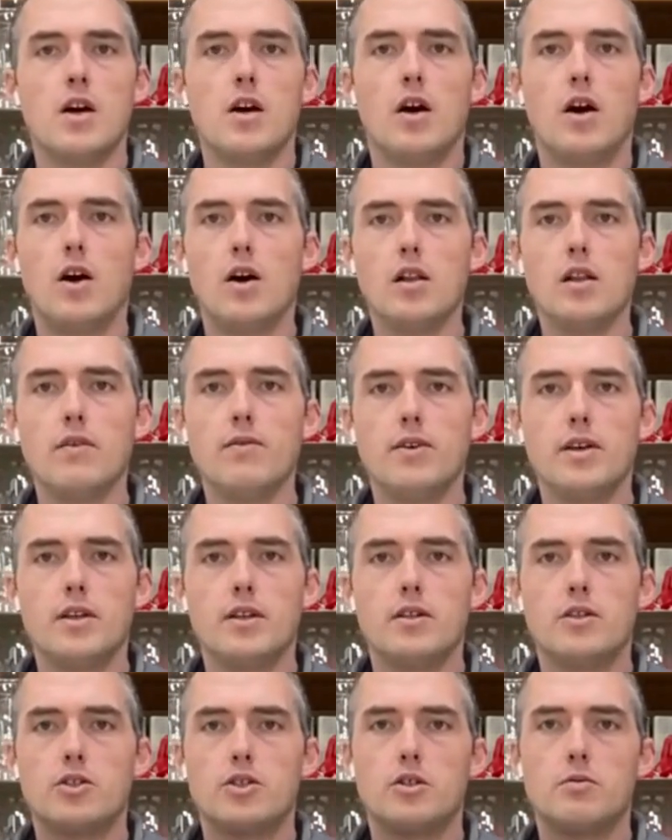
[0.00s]
All of it
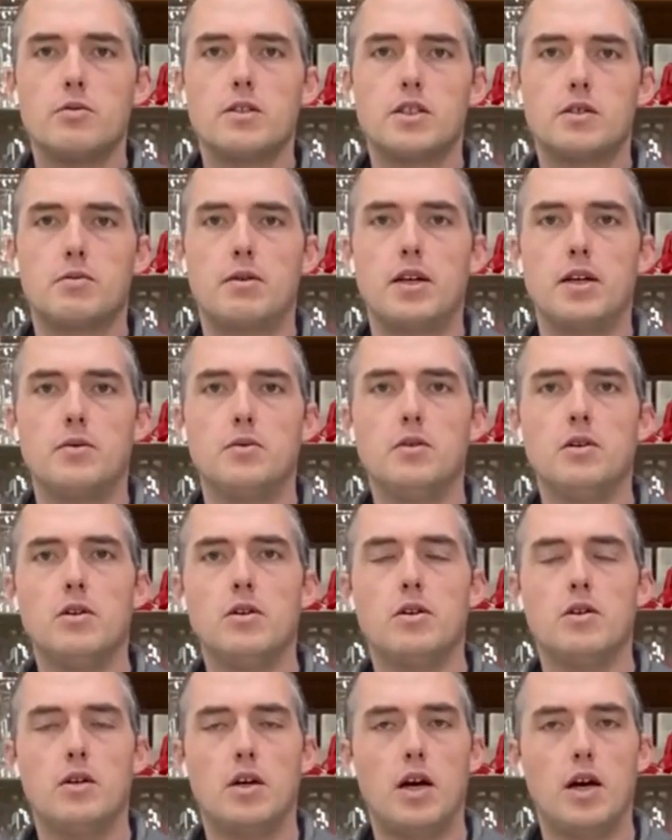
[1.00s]
should be sprayed
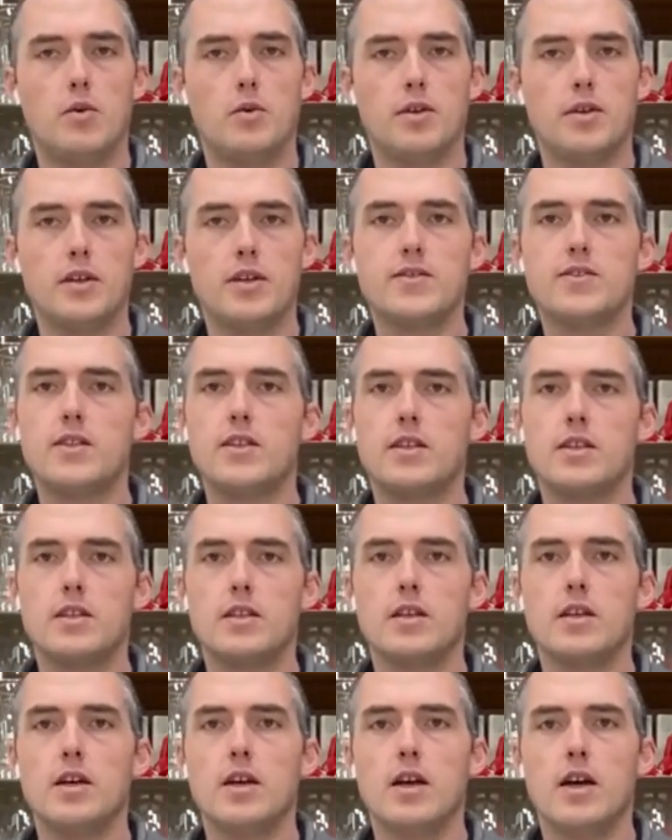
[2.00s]
with this, and then
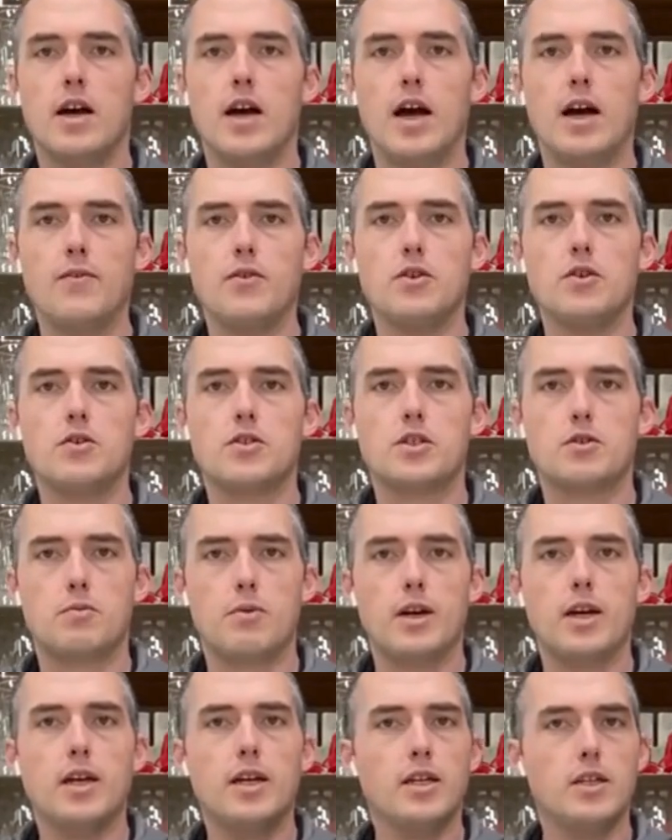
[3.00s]
after you
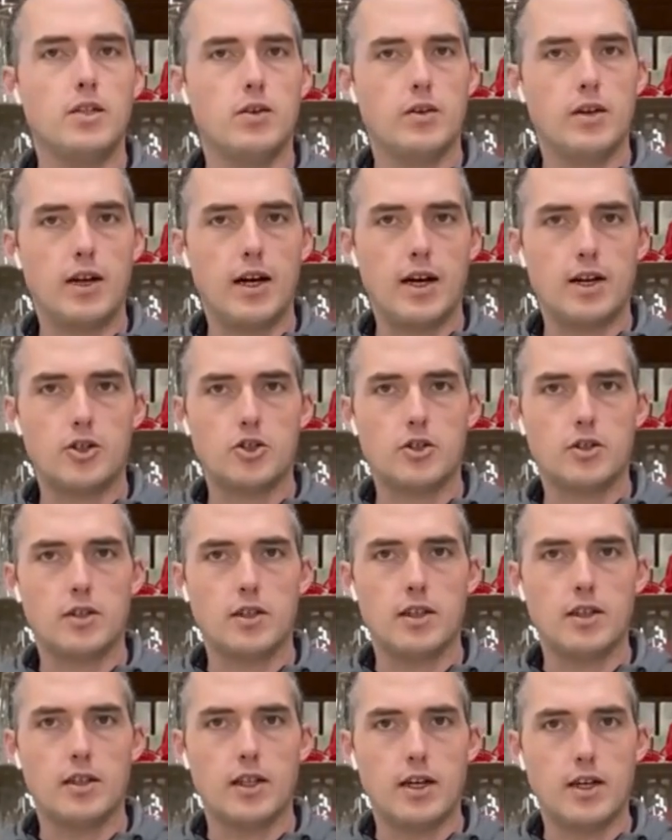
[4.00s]
spray it, you can
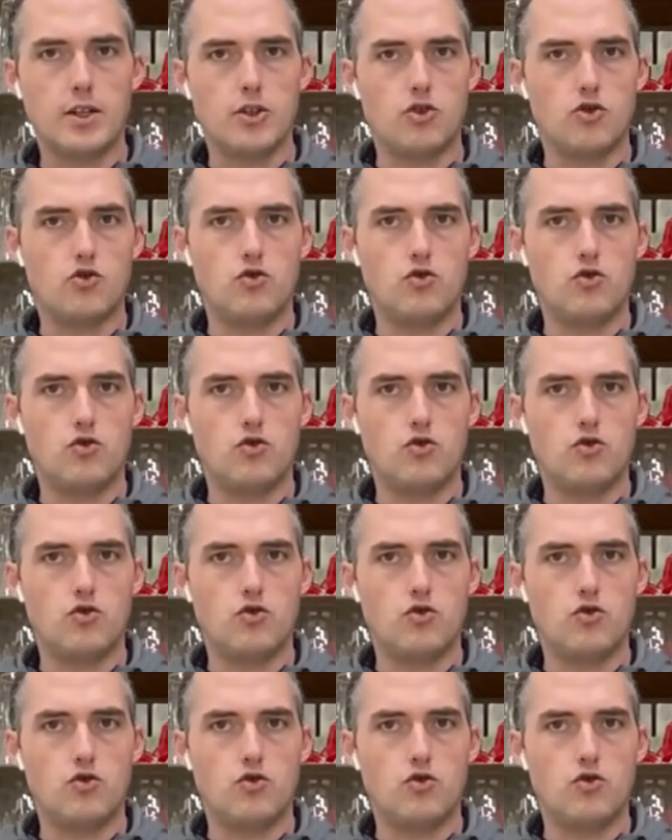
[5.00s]
actually let it